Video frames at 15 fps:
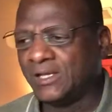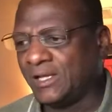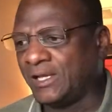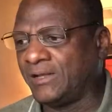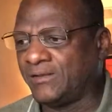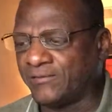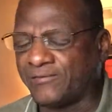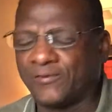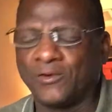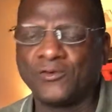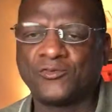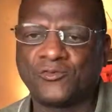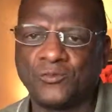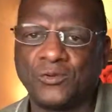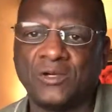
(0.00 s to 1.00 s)
And the
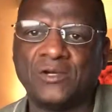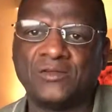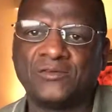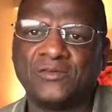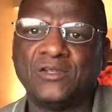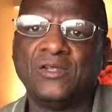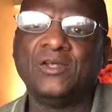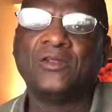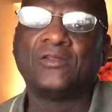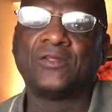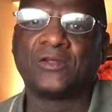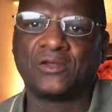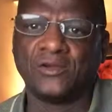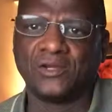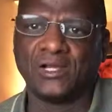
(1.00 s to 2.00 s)
first was
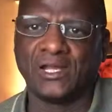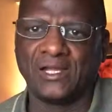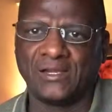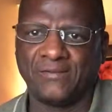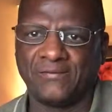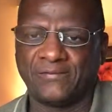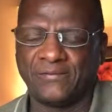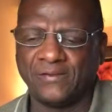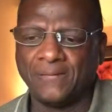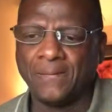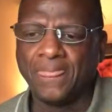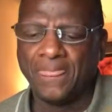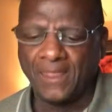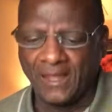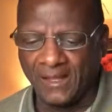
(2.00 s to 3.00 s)
the good life.
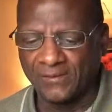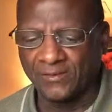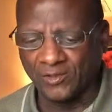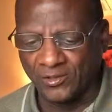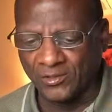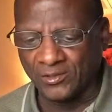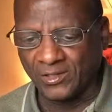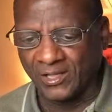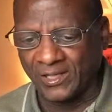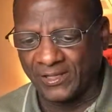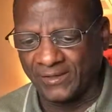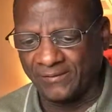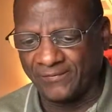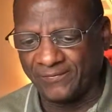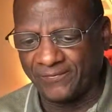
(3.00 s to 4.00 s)
And the good
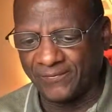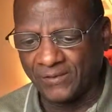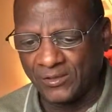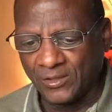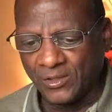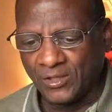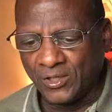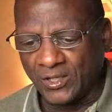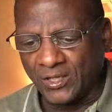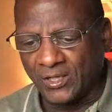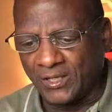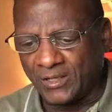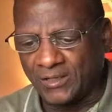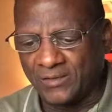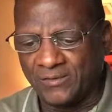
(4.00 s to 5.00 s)
life
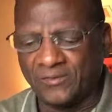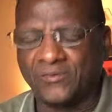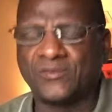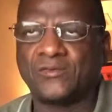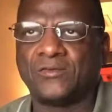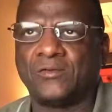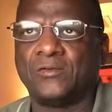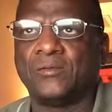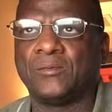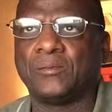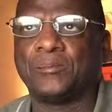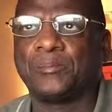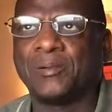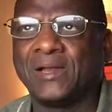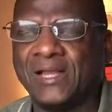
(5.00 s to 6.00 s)
is
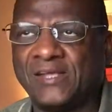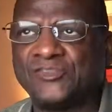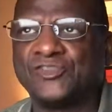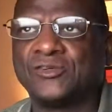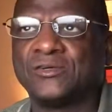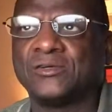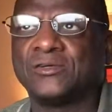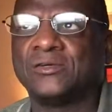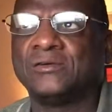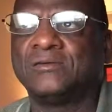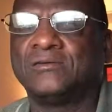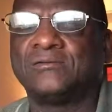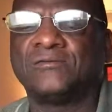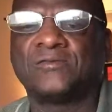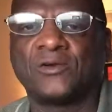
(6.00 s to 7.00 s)
pleasure
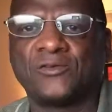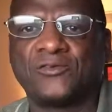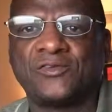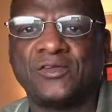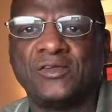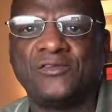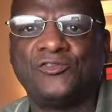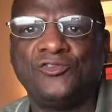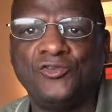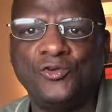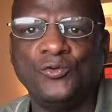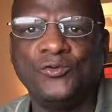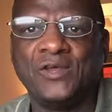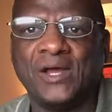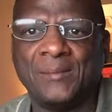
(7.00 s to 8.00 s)
versus
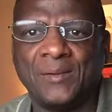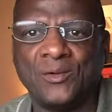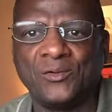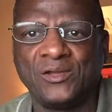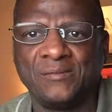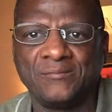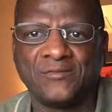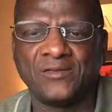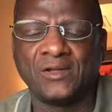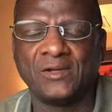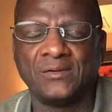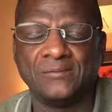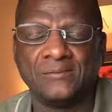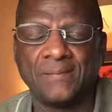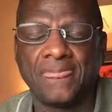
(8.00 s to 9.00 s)
eudaimonium
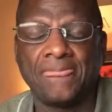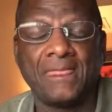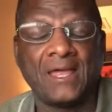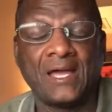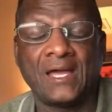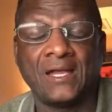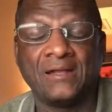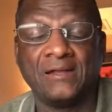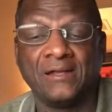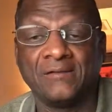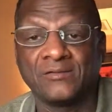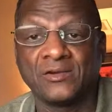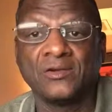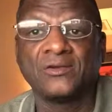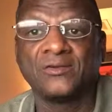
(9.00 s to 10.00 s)
flow. I had
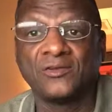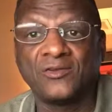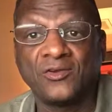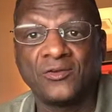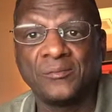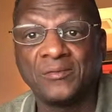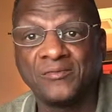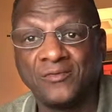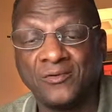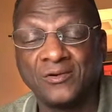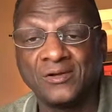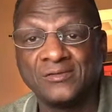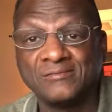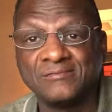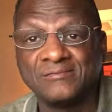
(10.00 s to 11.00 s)
never heard the term
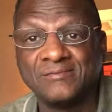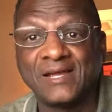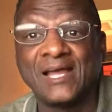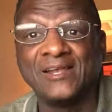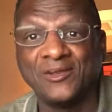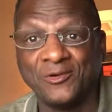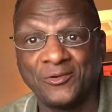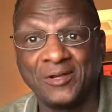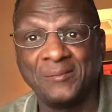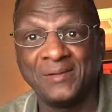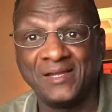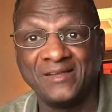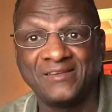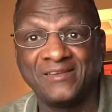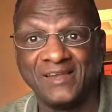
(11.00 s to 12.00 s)
before. I know what it
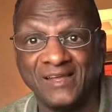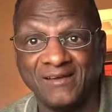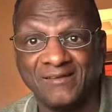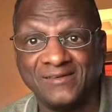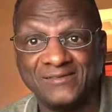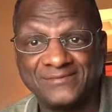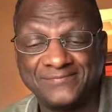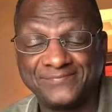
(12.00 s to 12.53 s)
means now.